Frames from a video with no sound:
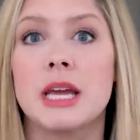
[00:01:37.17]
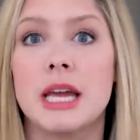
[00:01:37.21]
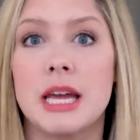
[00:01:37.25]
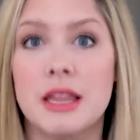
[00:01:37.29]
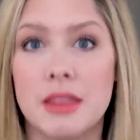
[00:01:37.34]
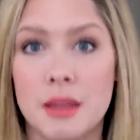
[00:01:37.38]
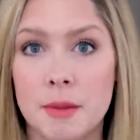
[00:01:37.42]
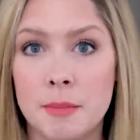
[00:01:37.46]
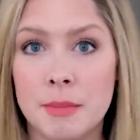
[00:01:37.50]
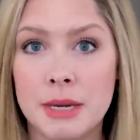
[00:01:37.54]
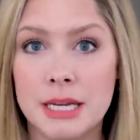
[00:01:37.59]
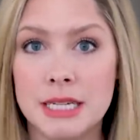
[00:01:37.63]

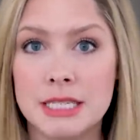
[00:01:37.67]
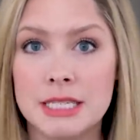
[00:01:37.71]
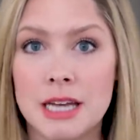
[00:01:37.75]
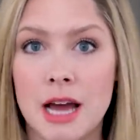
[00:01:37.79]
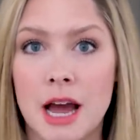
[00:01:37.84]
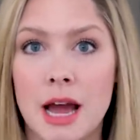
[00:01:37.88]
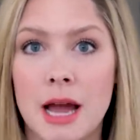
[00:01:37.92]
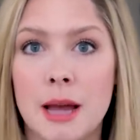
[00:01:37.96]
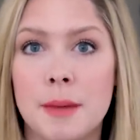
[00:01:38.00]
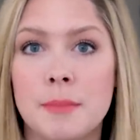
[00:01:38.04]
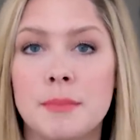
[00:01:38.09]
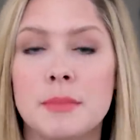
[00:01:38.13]
In the
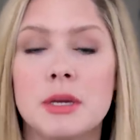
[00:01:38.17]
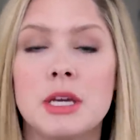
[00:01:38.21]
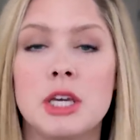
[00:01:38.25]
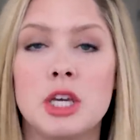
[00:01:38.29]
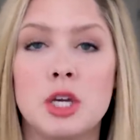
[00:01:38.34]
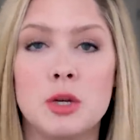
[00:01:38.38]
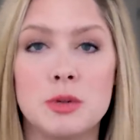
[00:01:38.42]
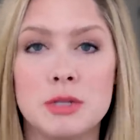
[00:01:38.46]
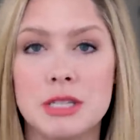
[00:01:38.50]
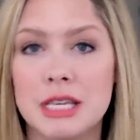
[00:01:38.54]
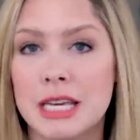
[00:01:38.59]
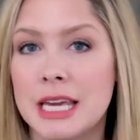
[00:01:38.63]
meantime,
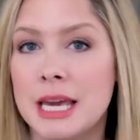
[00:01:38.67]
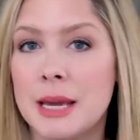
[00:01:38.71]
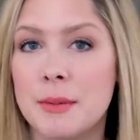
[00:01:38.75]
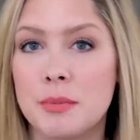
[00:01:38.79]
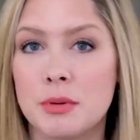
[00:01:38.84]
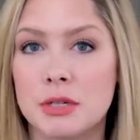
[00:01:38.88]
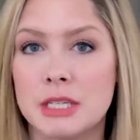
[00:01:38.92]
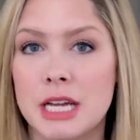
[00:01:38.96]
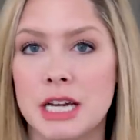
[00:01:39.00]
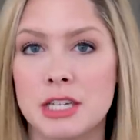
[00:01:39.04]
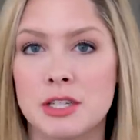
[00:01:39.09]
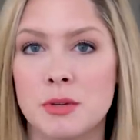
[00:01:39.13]
using heat
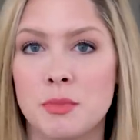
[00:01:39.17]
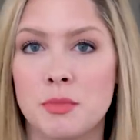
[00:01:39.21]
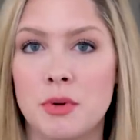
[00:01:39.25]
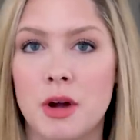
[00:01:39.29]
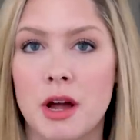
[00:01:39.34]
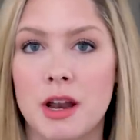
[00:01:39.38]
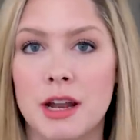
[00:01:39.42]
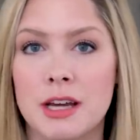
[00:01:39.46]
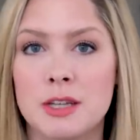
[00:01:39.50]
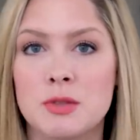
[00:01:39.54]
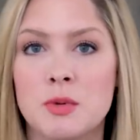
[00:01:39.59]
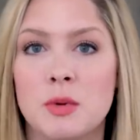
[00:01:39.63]
protection
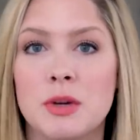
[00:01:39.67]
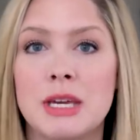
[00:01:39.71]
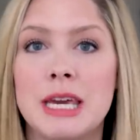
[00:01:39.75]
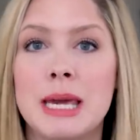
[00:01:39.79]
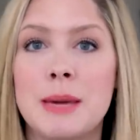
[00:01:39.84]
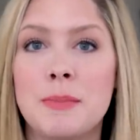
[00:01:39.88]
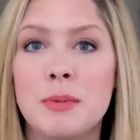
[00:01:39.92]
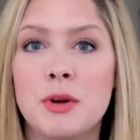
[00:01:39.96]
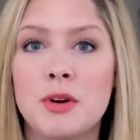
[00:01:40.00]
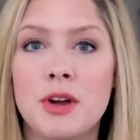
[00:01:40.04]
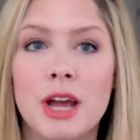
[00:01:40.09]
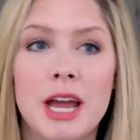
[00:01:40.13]
products will
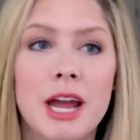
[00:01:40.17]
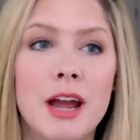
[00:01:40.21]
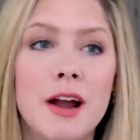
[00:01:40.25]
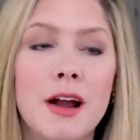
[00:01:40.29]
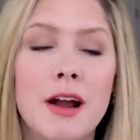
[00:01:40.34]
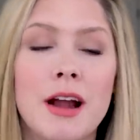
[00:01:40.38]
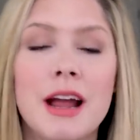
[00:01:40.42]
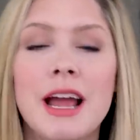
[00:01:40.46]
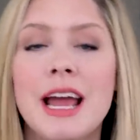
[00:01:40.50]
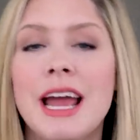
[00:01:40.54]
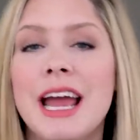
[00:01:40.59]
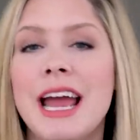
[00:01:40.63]
keep your
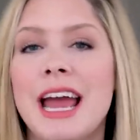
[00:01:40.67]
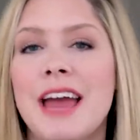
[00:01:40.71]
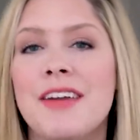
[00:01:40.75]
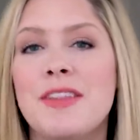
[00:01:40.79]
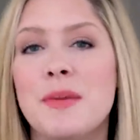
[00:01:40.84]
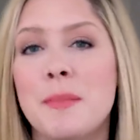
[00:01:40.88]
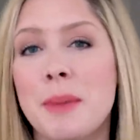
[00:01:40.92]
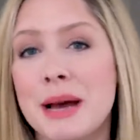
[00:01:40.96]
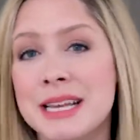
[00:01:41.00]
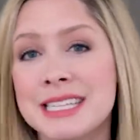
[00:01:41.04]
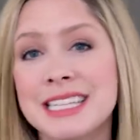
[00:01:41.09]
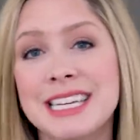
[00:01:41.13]
hair in
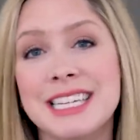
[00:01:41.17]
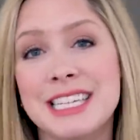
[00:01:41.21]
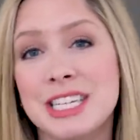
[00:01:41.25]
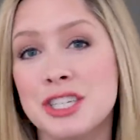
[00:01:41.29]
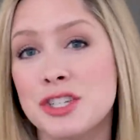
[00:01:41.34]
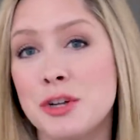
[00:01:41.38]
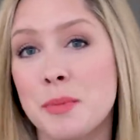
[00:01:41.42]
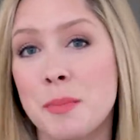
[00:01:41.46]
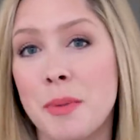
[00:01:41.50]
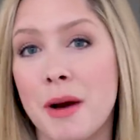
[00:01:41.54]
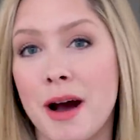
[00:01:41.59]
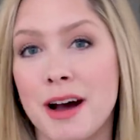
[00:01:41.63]
the best
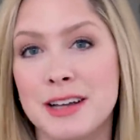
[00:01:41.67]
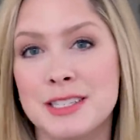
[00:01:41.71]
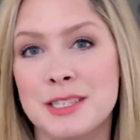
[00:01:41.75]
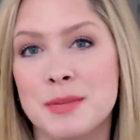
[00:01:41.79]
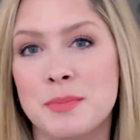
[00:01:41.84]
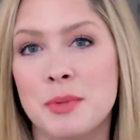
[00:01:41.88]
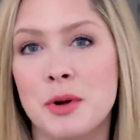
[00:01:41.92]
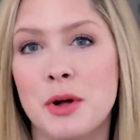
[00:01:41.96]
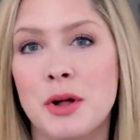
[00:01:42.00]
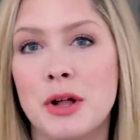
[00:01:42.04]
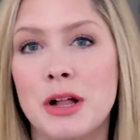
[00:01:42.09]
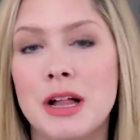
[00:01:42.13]
condition
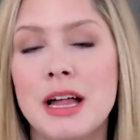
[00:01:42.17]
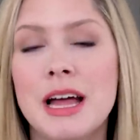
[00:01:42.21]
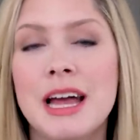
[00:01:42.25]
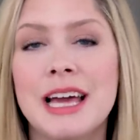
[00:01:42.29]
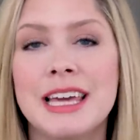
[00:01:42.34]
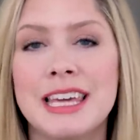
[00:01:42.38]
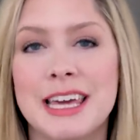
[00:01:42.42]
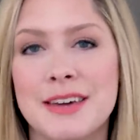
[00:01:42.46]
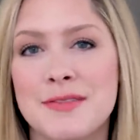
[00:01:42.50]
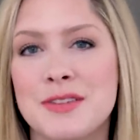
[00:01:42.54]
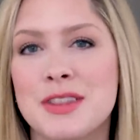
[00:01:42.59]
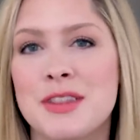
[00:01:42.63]
possible
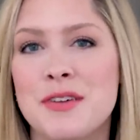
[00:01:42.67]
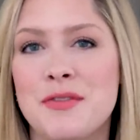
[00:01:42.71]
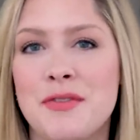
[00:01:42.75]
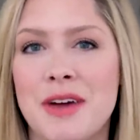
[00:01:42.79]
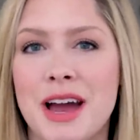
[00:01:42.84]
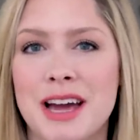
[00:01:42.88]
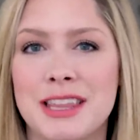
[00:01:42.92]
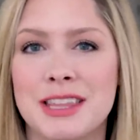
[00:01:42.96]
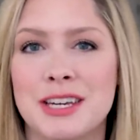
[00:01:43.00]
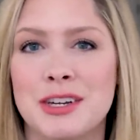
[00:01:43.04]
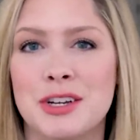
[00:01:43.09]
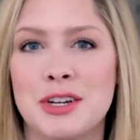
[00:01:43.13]
given the
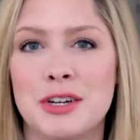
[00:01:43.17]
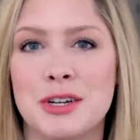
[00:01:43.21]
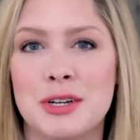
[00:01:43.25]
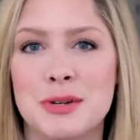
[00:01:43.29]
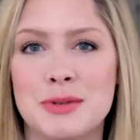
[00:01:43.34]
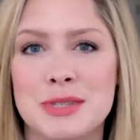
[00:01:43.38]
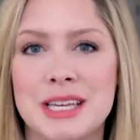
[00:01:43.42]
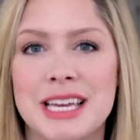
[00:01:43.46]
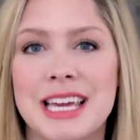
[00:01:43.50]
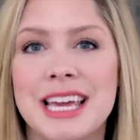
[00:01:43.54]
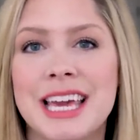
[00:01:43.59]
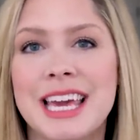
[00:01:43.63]
fact that you're
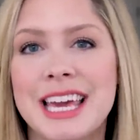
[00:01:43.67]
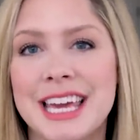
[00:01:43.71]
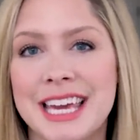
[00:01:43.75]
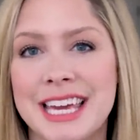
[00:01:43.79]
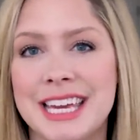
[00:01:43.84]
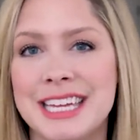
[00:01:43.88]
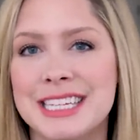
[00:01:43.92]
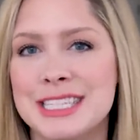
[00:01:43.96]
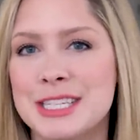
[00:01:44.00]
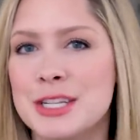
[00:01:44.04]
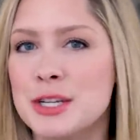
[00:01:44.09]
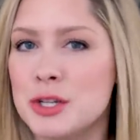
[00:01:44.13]
using
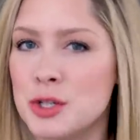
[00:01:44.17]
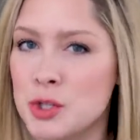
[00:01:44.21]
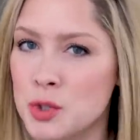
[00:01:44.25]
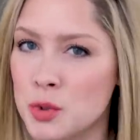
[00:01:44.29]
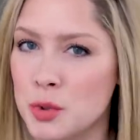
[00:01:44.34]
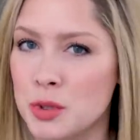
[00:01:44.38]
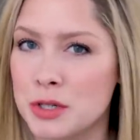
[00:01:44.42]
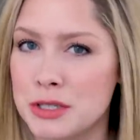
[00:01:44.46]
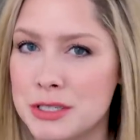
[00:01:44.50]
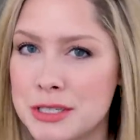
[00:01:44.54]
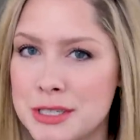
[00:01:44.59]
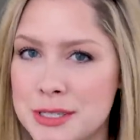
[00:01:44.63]
heat
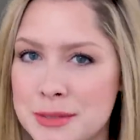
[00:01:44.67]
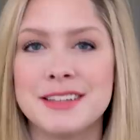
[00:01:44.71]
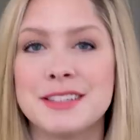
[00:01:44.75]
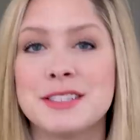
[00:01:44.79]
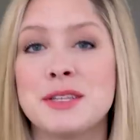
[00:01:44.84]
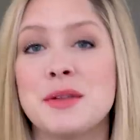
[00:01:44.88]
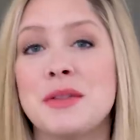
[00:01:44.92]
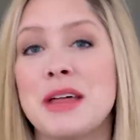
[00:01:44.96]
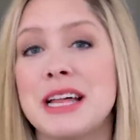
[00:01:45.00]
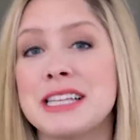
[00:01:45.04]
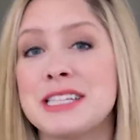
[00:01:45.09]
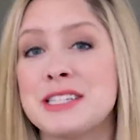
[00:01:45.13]
tools.
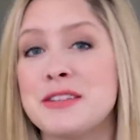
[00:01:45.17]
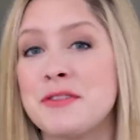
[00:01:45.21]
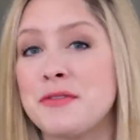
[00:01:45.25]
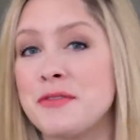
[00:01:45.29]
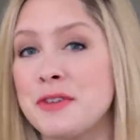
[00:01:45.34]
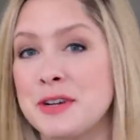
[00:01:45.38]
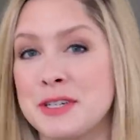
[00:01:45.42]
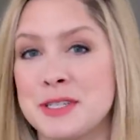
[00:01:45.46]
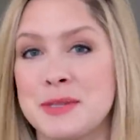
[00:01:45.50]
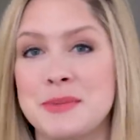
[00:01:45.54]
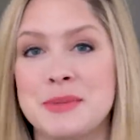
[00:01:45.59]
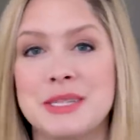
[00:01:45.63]
So that's the
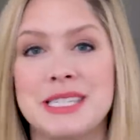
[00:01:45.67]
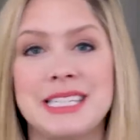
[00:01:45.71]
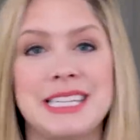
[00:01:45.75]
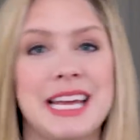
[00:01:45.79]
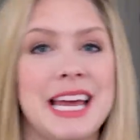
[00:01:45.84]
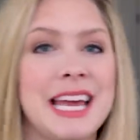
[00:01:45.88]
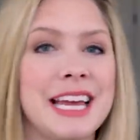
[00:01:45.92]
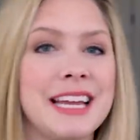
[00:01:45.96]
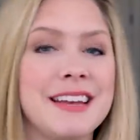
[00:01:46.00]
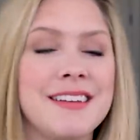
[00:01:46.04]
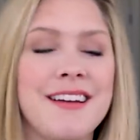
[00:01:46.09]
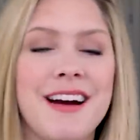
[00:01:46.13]
first
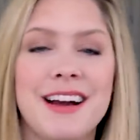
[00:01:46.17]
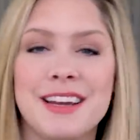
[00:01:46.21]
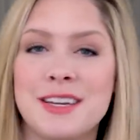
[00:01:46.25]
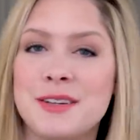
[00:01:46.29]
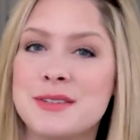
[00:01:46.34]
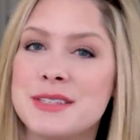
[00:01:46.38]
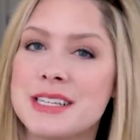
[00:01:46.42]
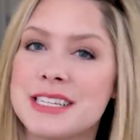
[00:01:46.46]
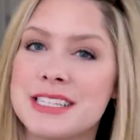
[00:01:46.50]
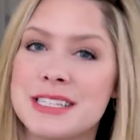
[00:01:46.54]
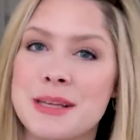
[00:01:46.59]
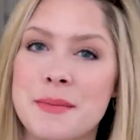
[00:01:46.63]
mistake, not
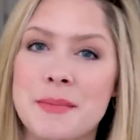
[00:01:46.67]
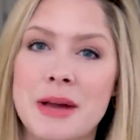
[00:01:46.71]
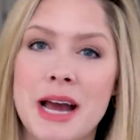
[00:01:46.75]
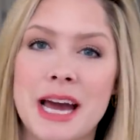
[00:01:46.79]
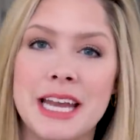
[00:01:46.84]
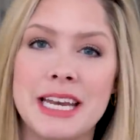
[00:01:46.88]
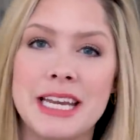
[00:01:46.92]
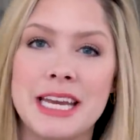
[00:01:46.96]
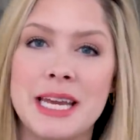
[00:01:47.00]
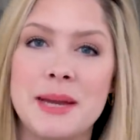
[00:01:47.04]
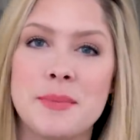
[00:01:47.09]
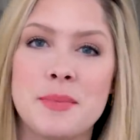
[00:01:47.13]
using some
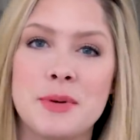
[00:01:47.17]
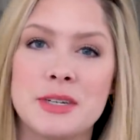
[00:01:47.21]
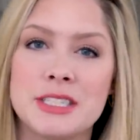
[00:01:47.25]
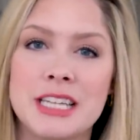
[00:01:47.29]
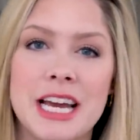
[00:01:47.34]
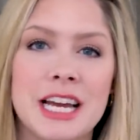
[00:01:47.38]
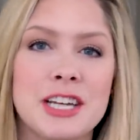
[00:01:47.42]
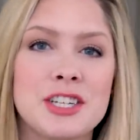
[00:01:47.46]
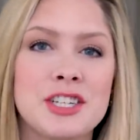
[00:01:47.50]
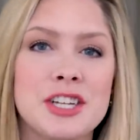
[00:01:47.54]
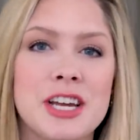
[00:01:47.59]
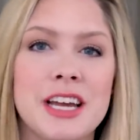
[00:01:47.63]
kind of heat
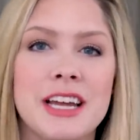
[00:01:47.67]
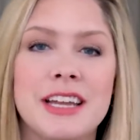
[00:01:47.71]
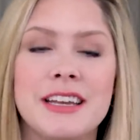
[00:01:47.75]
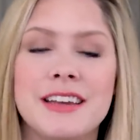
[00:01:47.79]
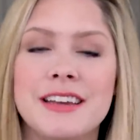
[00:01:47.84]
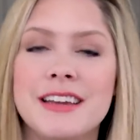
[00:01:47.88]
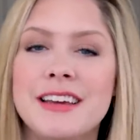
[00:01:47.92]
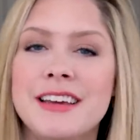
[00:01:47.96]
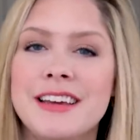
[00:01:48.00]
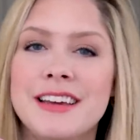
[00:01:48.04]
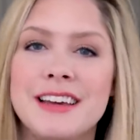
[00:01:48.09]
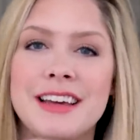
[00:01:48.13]

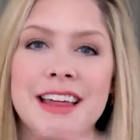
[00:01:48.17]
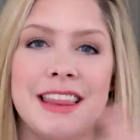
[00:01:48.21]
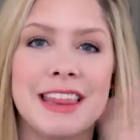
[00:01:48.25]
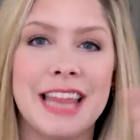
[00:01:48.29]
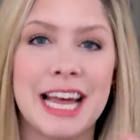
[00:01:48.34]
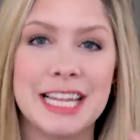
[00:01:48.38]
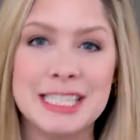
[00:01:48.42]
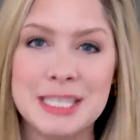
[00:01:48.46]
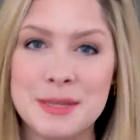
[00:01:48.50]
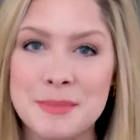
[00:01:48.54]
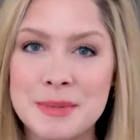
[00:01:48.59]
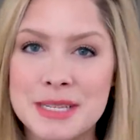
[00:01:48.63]
protection
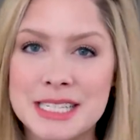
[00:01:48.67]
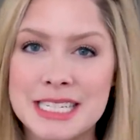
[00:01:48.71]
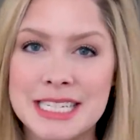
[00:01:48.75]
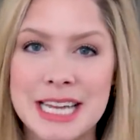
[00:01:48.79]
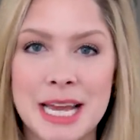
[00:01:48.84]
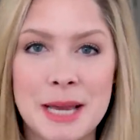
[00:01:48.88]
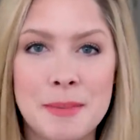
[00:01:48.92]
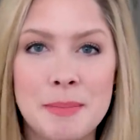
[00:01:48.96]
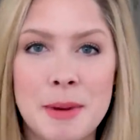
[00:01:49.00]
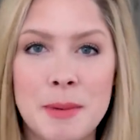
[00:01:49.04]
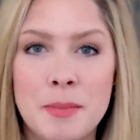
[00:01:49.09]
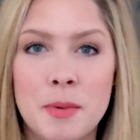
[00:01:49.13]
that's a
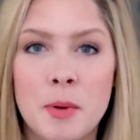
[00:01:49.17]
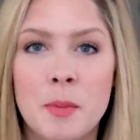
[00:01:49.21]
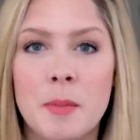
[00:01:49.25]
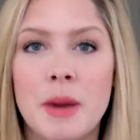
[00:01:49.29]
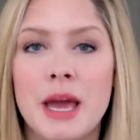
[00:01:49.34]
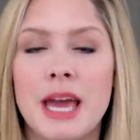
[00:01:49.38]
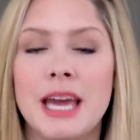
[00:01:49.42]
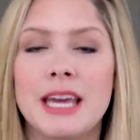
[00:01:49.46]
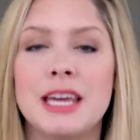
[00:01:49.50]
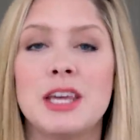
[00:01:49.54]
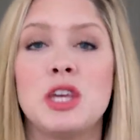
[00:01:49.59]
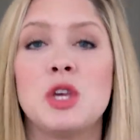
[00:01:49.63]
mistake people
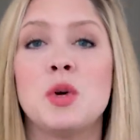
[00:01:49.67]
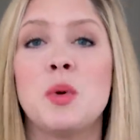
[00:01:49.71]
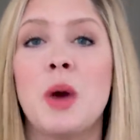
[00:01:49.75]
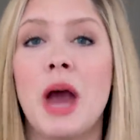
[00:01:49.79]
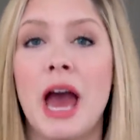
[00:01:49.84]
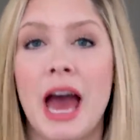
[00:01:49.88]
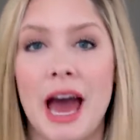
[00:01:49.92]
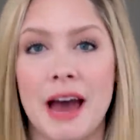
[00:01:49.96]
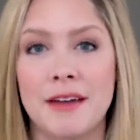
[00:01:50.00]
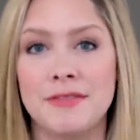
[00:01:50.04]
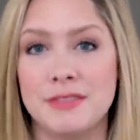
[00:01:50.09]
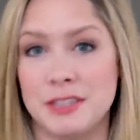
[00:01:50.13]
make. You
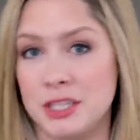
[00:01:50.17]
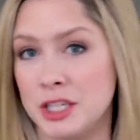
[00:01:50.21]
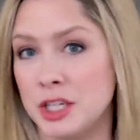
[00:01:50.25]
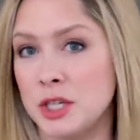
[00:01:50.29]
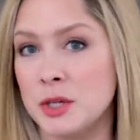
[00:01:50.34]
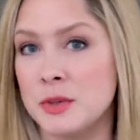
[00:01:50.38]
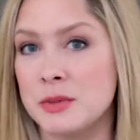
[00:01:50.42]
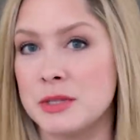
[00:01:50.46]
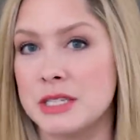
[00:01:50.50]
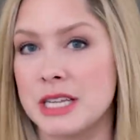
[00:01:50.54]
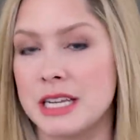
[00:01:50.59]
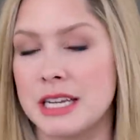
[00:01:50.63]
have to
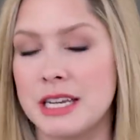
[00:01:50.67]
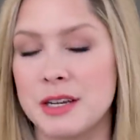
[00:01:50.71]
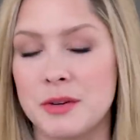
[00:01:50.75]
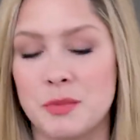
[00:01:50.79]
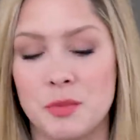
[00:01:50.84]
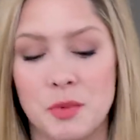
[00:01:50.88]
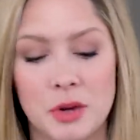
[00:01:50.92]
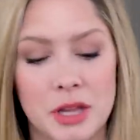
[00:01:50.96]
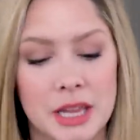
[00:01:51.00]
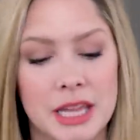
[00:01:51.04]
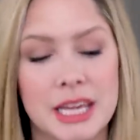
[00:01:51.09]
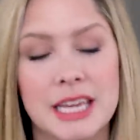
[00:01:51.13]
use it. It
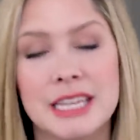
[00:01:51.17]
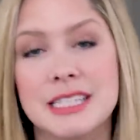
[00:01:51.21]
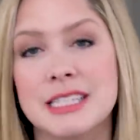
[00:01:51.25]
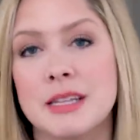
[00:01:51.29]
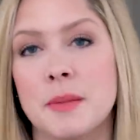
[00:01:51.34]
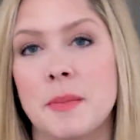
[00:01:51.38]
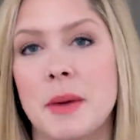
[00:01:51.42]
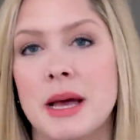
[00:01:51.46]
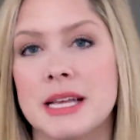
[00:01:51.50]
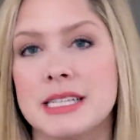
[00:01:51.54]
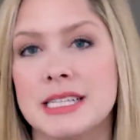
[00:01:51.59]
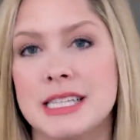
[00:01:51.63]
really is
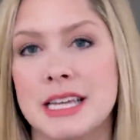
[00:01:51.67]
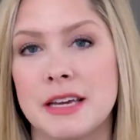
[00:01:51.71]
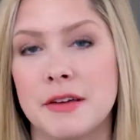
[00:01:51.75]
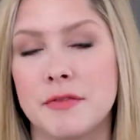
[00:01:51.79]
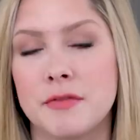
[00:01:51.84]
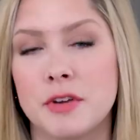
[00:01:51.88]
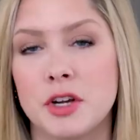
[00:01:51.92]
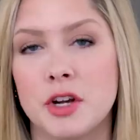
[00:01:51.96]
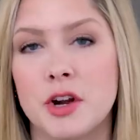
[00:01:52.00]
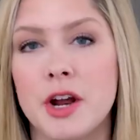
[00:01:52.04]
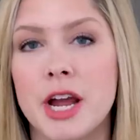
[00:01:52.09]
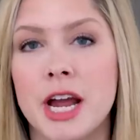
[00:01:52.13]
the best thing
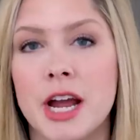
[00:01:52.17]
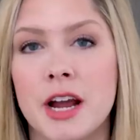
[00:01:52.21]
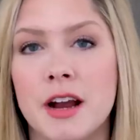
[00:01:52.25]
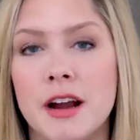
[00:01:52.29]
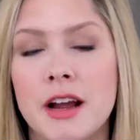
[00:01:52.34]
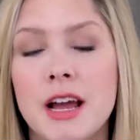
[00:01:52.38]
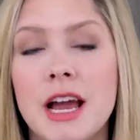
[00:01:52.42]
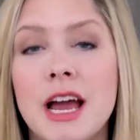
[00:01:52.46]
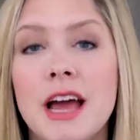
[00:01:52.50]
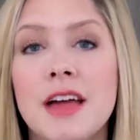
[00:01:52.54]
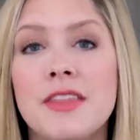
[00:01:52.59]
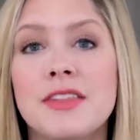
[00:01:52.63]
for your
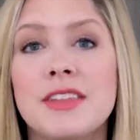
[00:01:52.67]
hair.